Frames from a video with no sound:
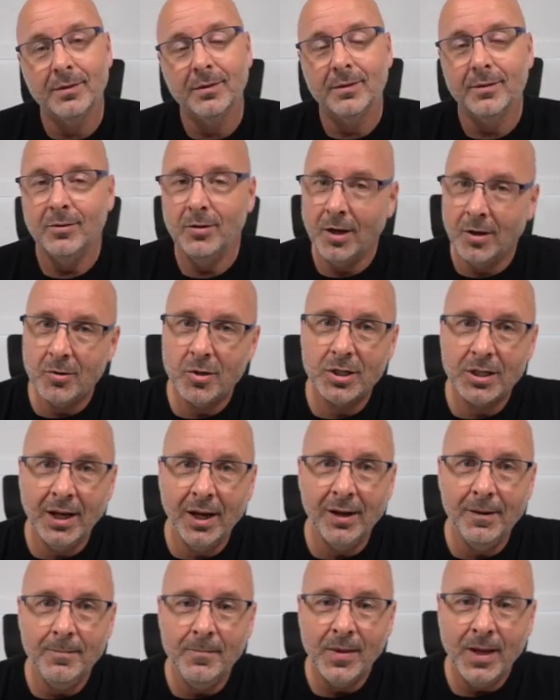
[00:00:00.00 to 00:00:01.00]
You
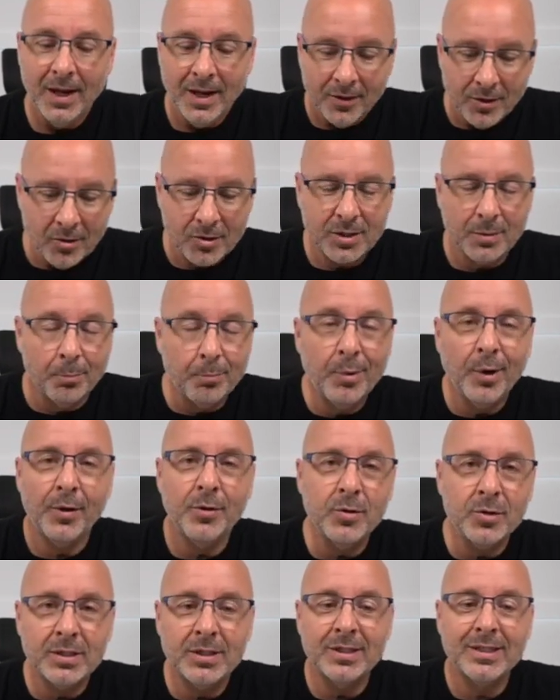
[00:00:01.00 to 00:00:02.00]
understand? There's some
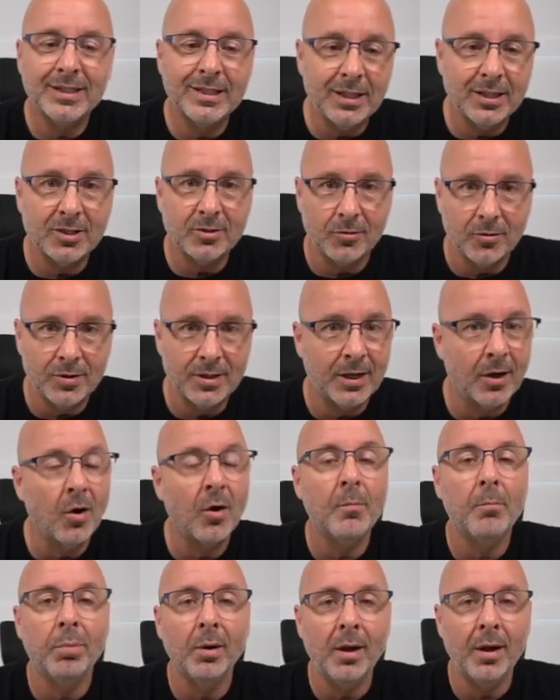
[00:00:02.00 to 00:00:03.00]
brothers and sisters that
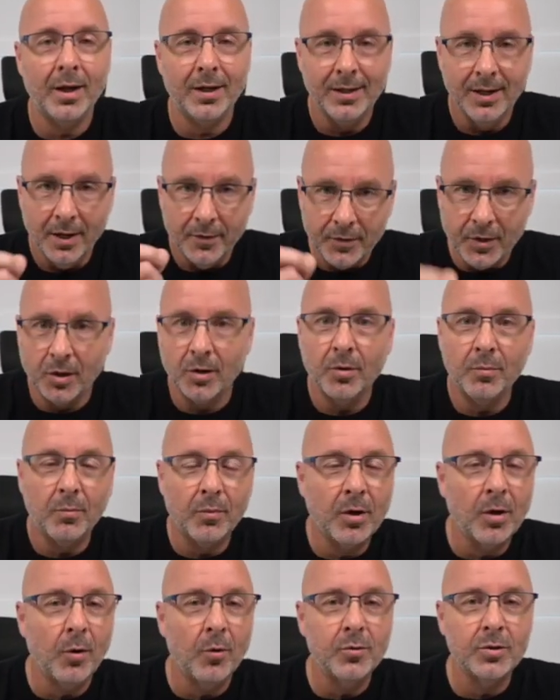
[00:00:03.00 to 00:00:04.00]
aren't blood that are
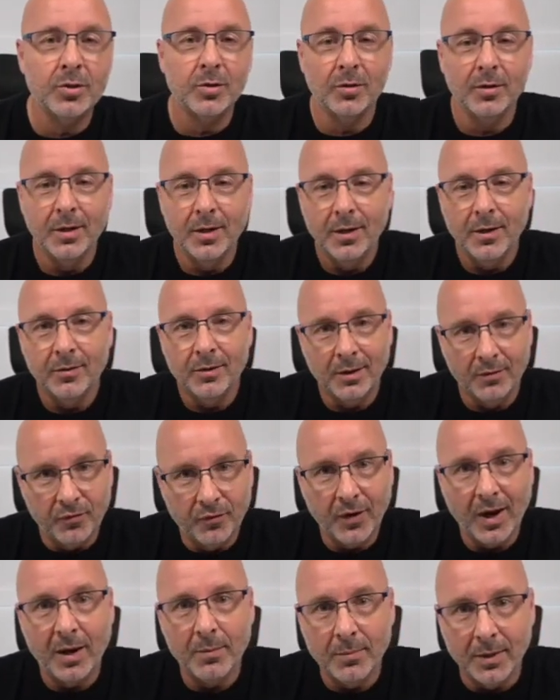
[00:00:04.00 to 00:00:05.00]
closer than
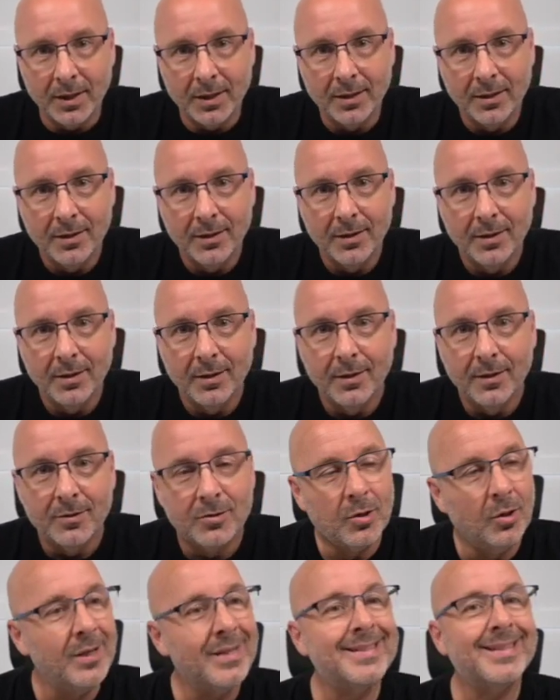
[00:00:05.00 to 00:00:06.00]
family.
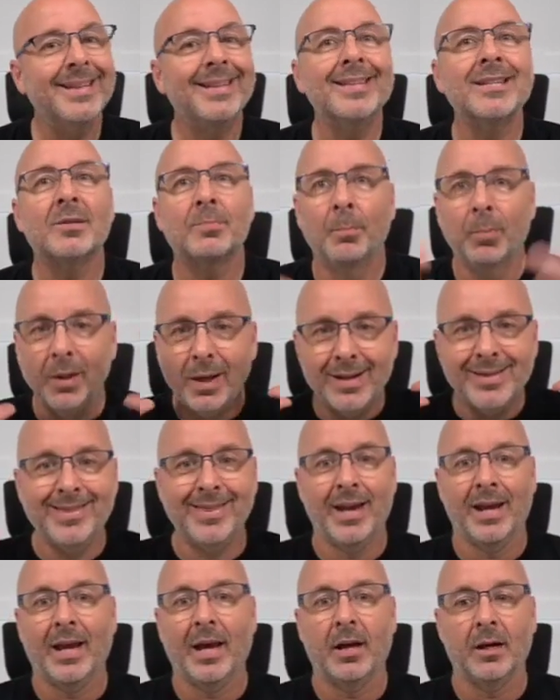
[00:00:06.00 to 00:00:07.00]
So let's get this blood
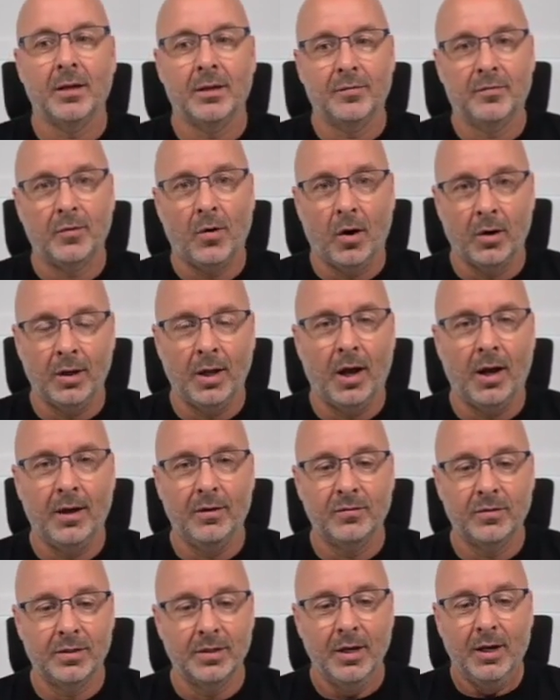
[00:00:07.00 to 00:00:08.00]
thing out of our
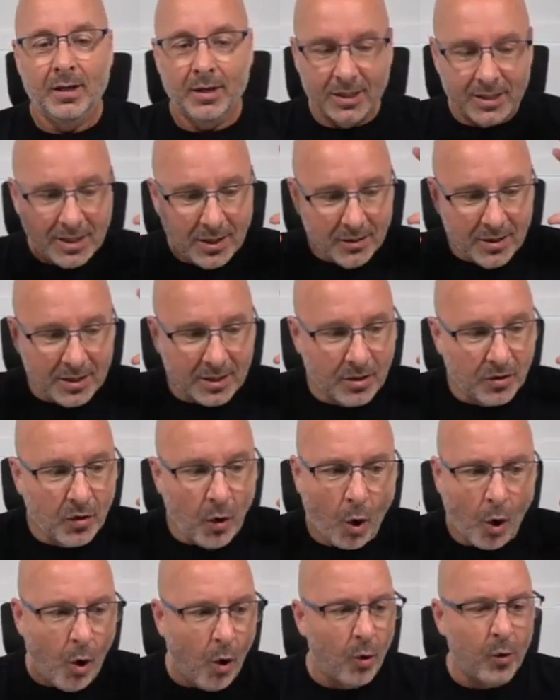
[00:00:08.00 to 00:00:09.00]
lives. Let's get this,
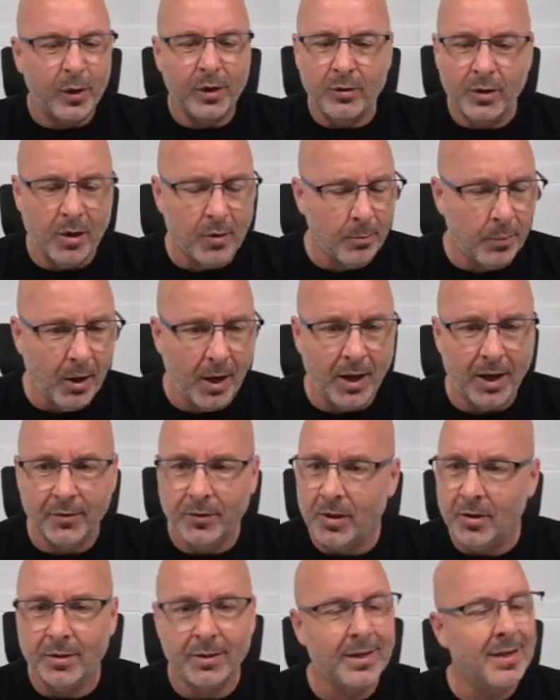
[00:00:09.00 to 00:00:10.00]
they're blood.
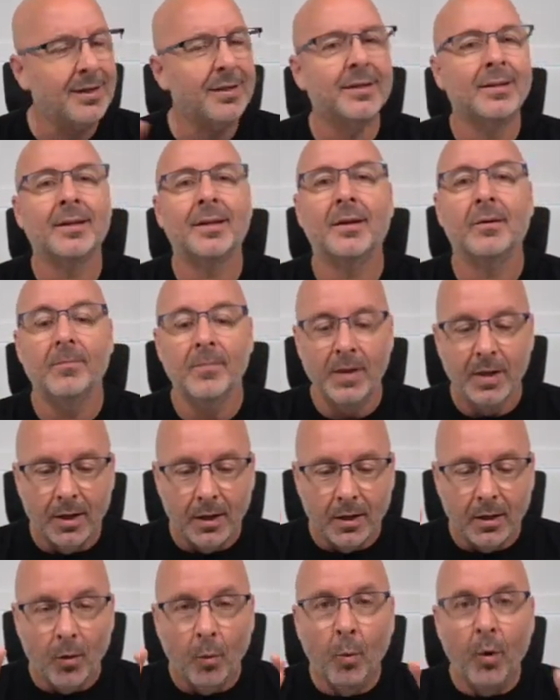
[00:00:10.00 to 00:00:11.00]
No.
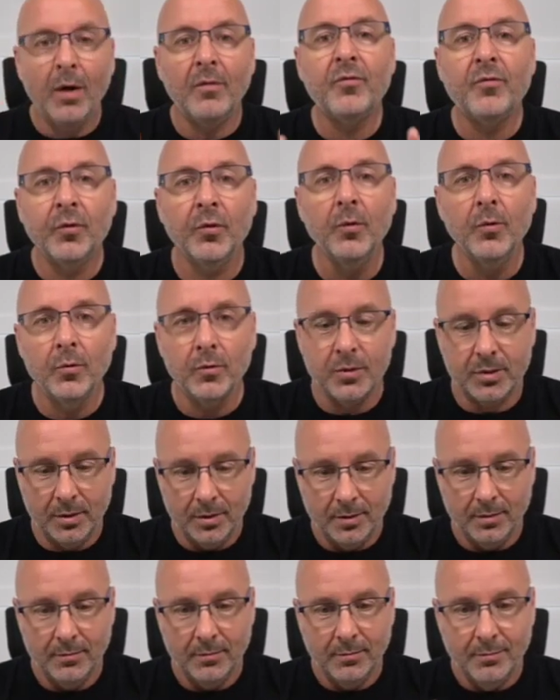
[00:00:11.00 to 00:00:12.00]
What fruit
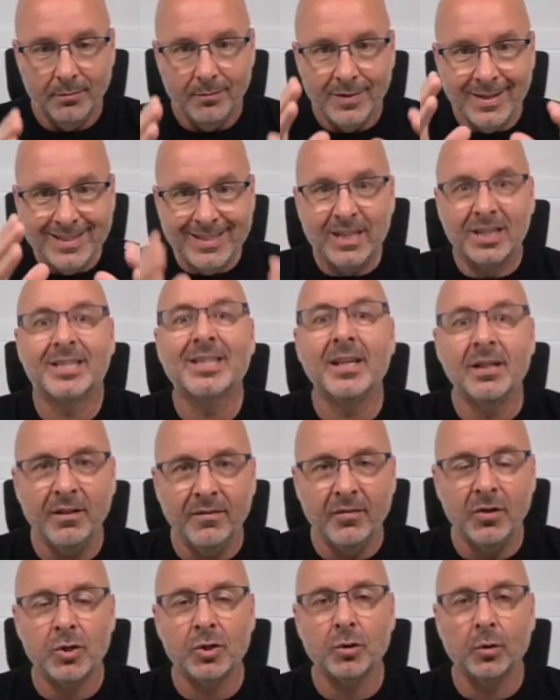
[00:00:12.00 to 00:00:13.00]
is this
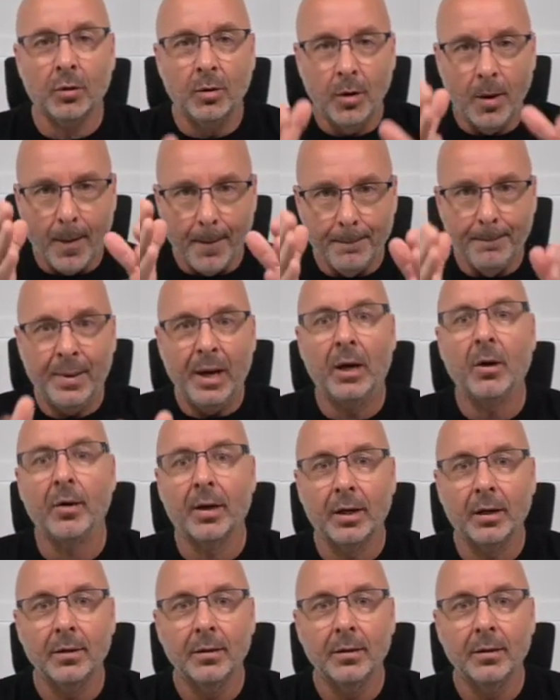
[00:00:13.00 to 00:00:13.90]
individual bearing?